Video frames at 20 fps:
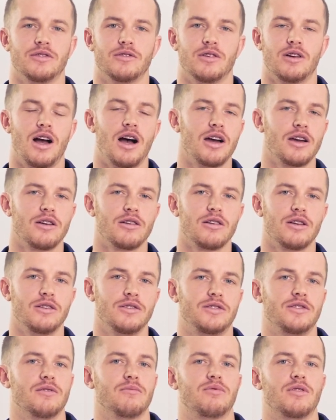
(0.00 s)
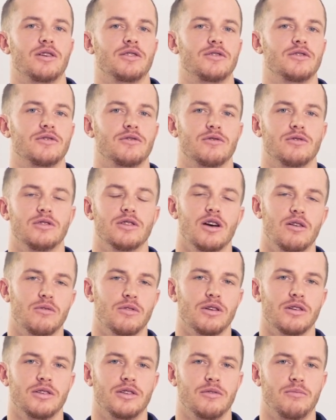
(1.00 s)
are higher and some prices are
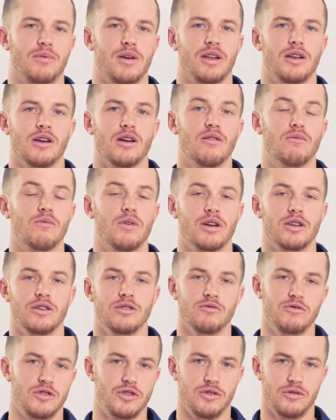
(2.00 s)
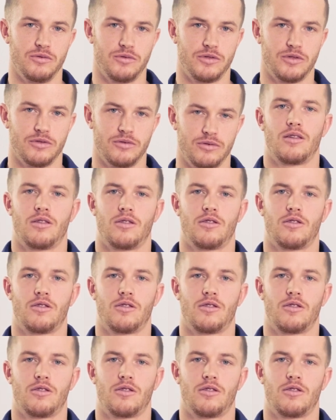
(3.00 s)
lower, depending on what you choose.